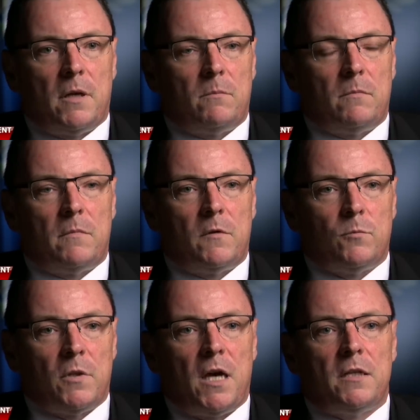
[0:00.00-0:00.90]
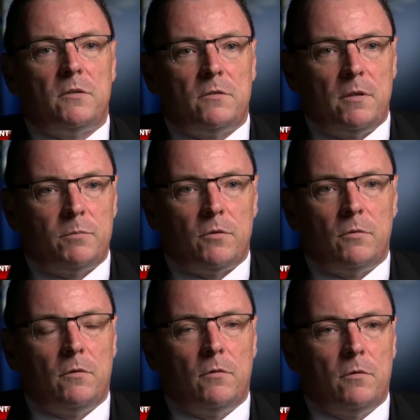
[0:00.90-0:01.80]
um, relationships
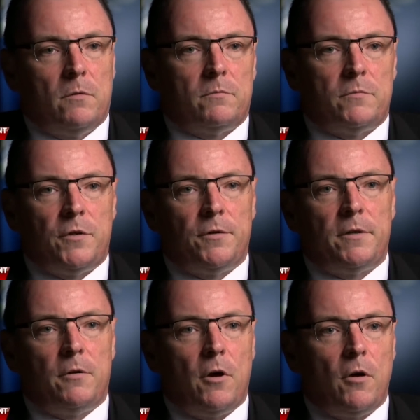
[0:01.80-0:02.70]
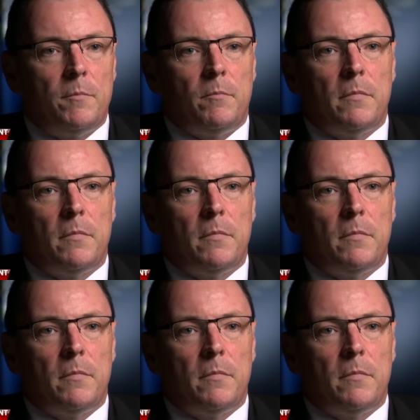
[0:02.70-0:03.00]
or, or during crime.